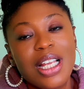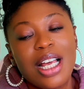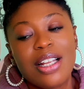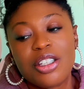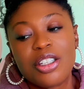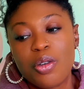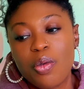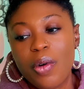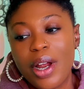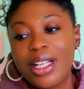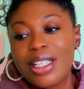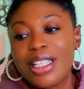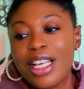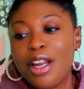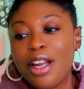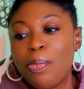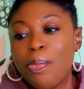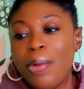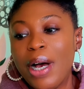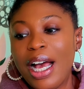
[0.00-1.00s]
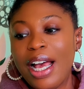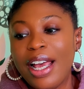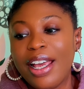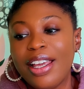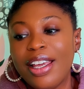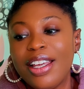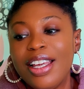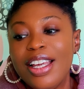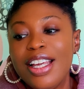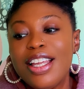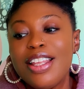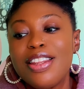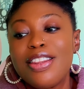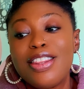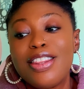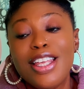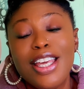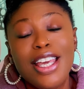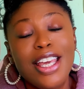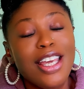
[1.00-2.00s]
and directed by
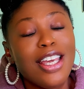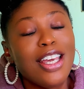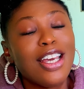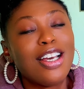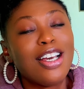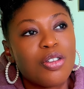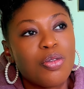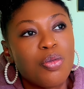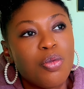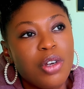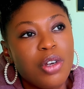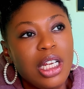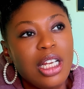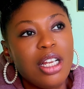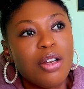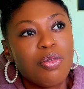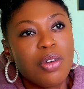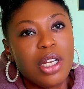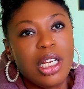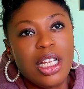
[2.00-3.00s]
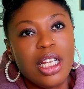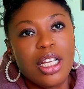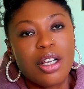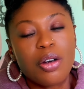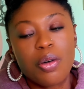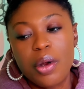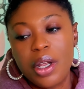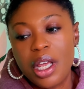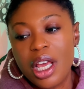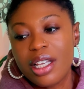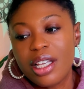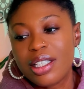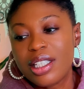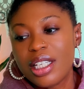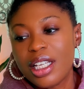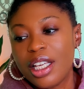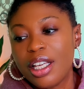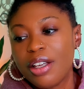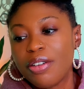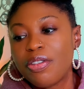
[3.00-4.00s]
the really, really
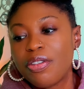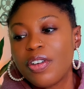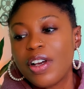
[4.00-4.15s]
creative